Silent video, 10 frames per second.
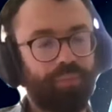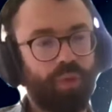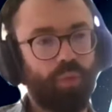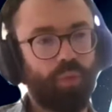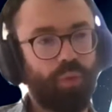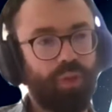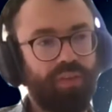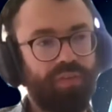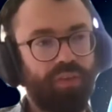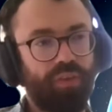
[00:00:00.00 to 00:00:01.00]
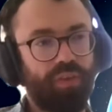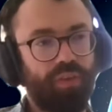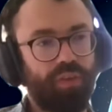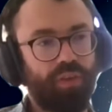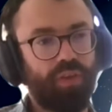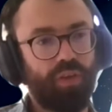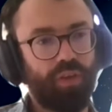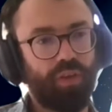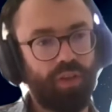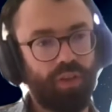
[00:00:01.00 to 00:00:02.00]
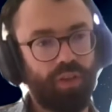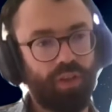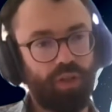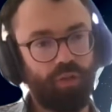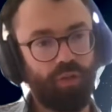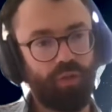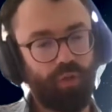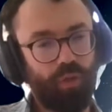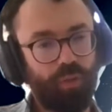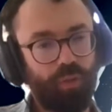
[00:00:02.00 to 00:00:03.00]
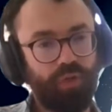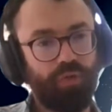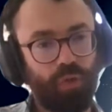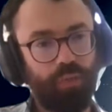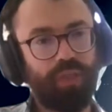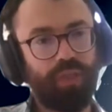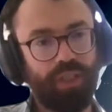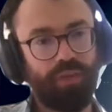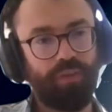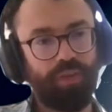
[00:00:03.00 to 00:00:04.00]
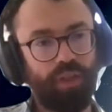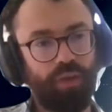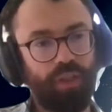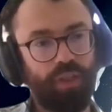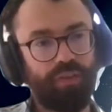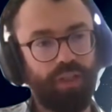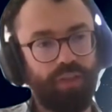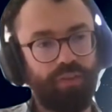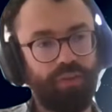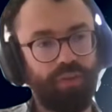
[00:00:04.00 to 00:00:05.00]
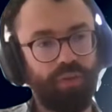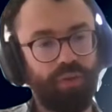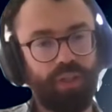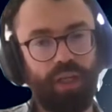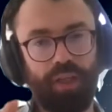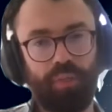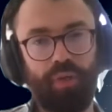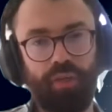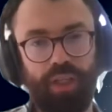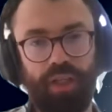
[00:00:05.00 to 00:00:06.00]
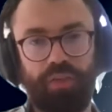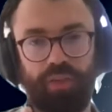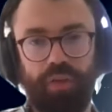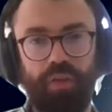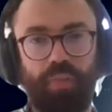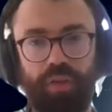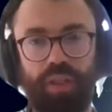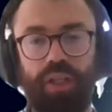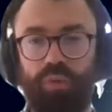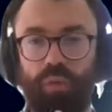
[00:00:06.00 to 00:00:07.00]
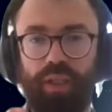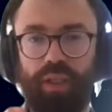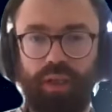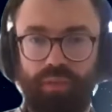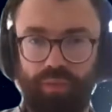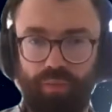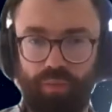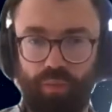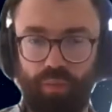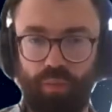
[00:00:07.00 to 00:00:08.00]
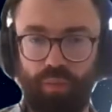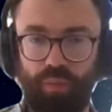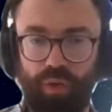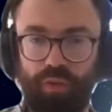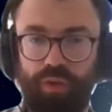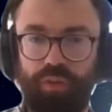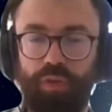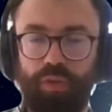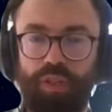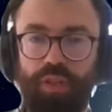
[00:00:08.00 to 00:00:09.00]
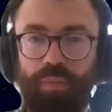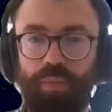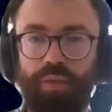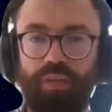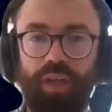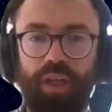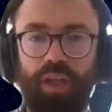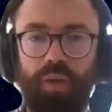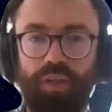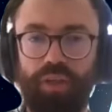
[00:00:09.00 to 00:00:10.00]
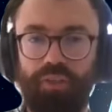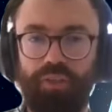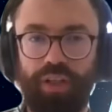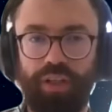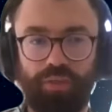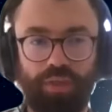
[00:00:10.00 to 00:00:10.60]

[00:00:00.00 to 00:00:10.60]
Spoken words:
we've when you form the teams, the goal is that as you get the projects, scope the projects, work out what yourself and your team members are interested in up to.